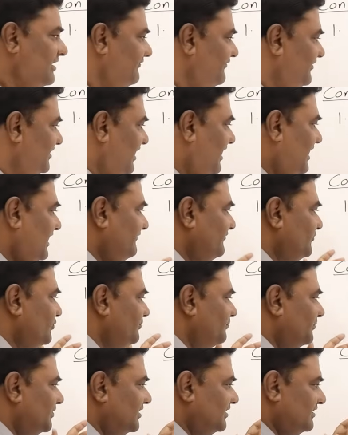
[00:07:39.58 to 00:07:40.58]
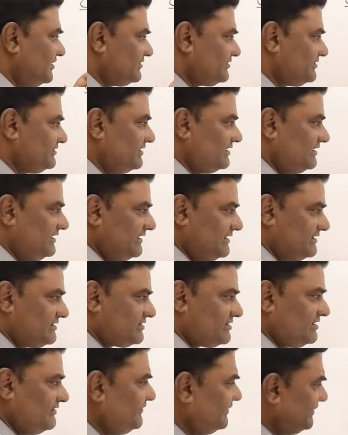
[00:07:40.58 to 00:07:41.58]
we have to merge the
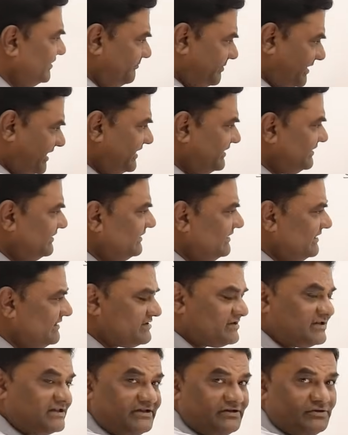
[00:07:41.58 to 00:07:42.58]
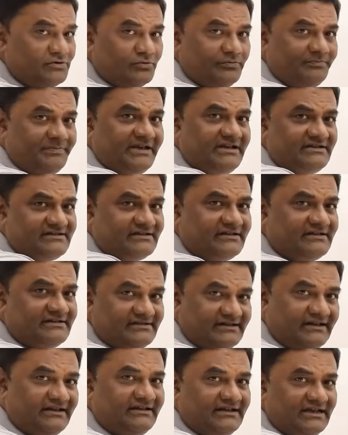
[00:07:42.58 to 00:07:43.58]
list. We'll break the list into
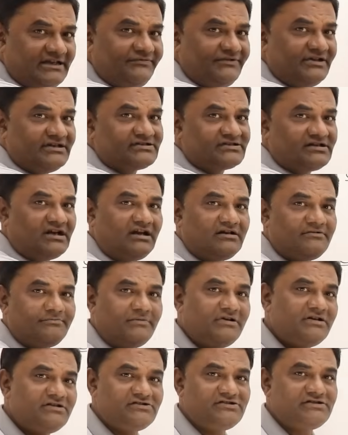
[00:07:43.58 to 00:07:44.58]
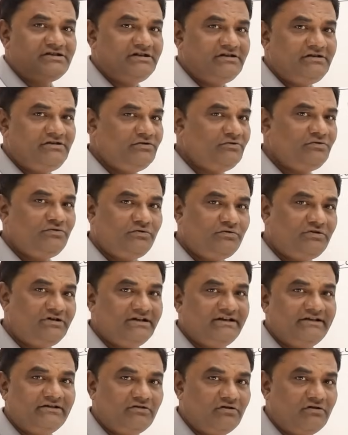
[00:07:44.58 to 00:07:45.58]
pieces and then we start merging. You know the
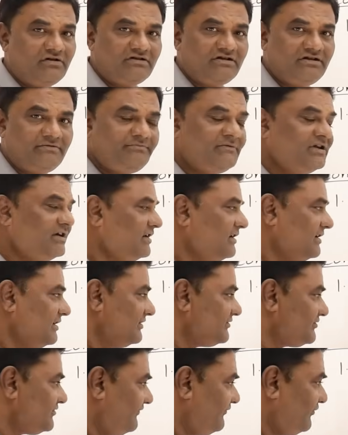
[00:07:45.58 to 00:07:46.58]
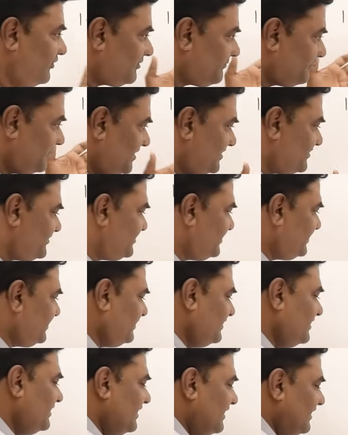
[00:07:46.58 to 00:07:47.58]
algorithm. So for
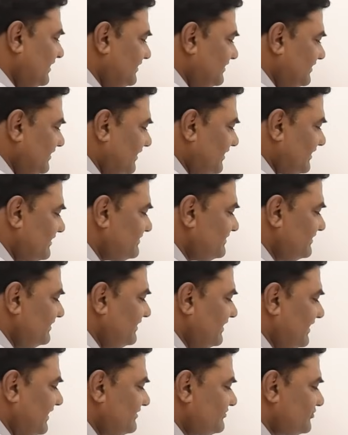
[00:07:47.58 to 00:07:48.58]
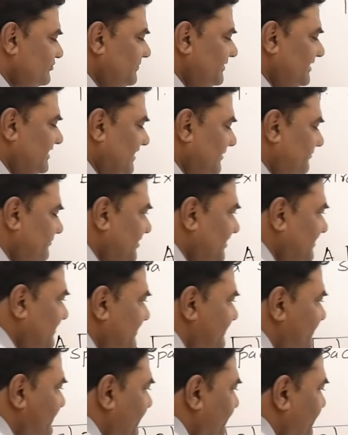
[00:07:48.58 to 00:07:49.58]
merging, the result has to be kept in a
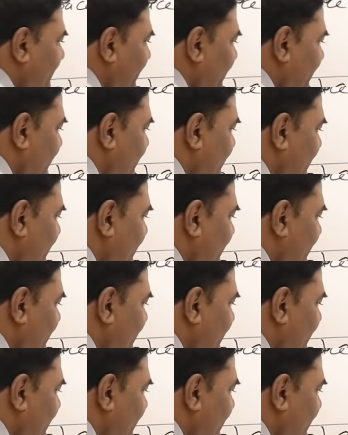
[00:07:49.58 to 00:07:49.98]
separate